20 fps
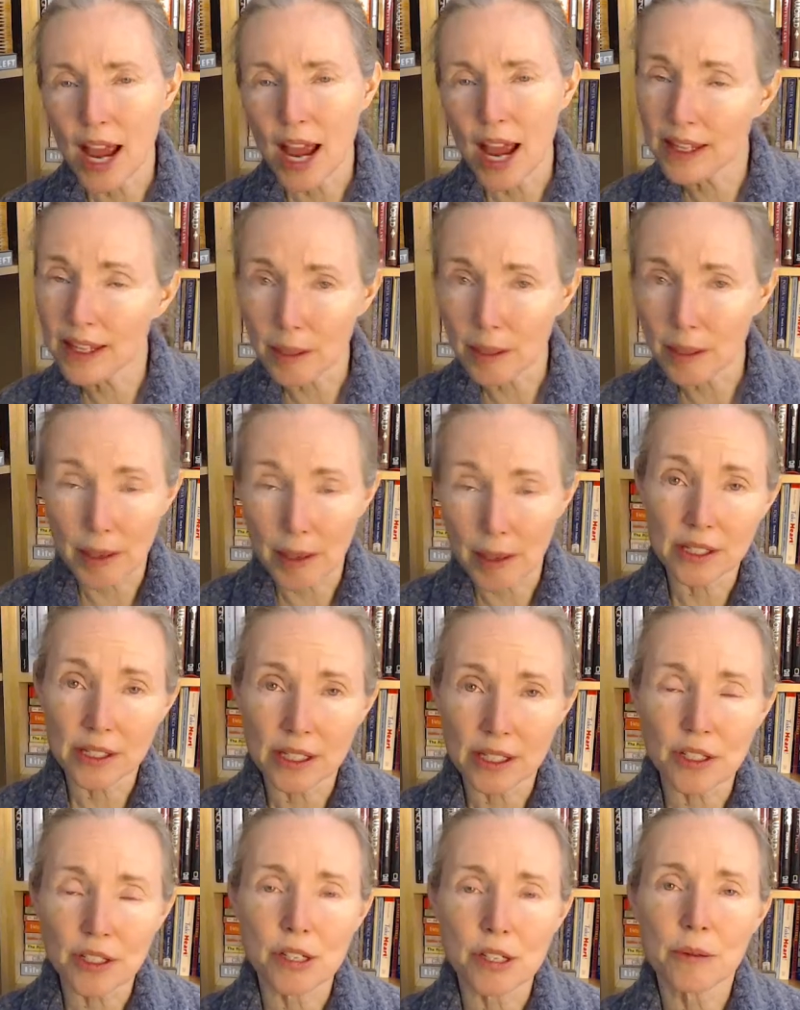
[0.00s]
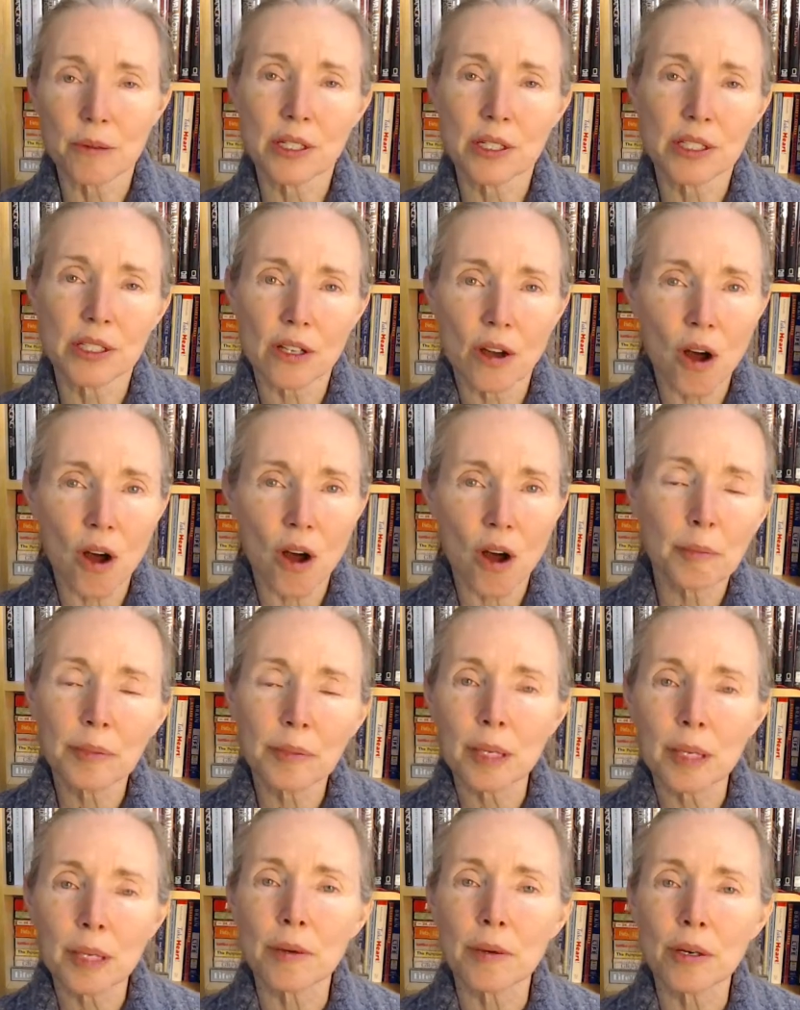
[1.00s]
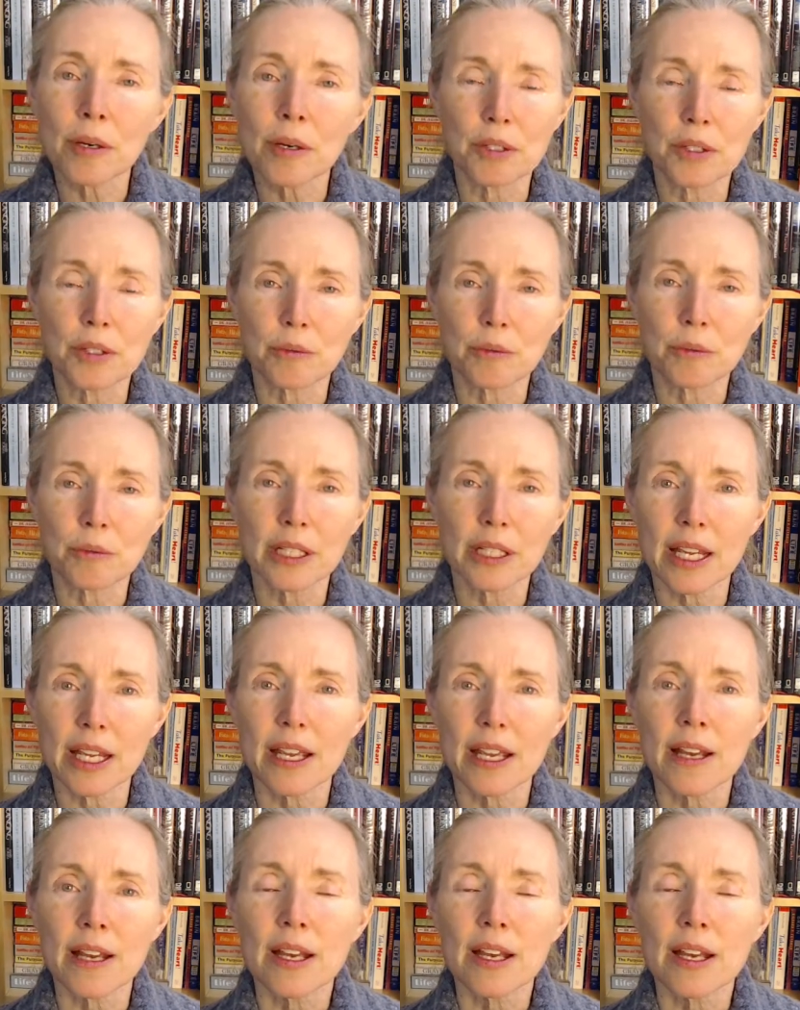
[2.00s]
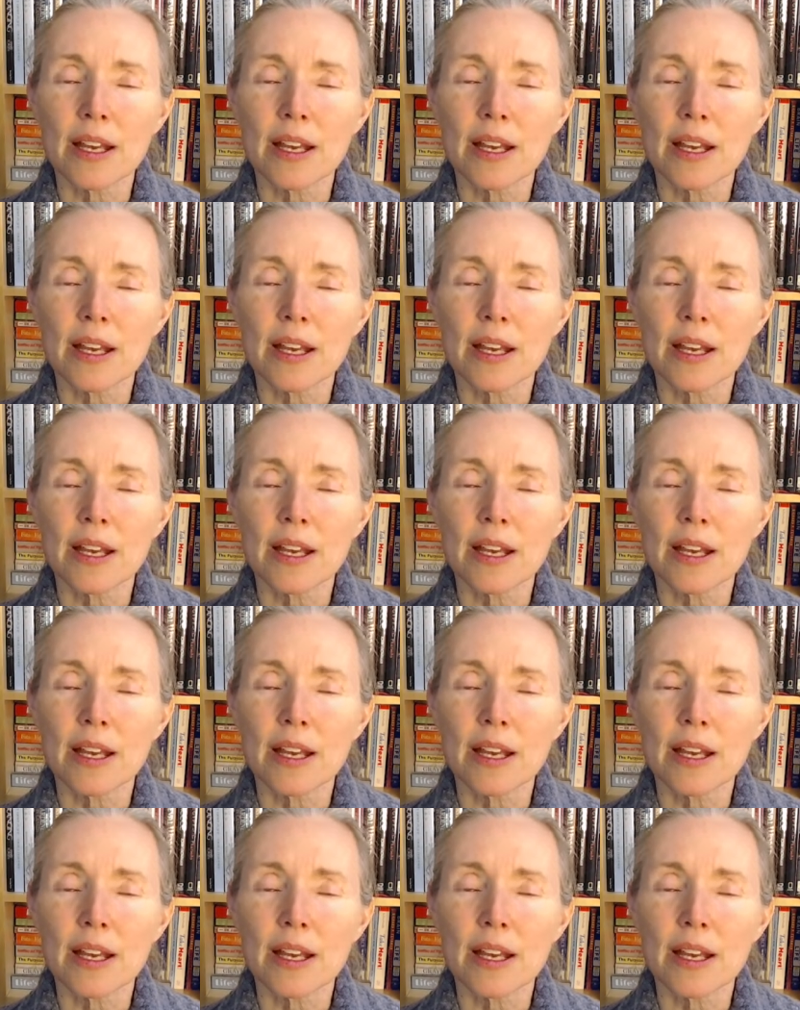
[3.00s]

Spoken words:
I think the best thing to do is all people to really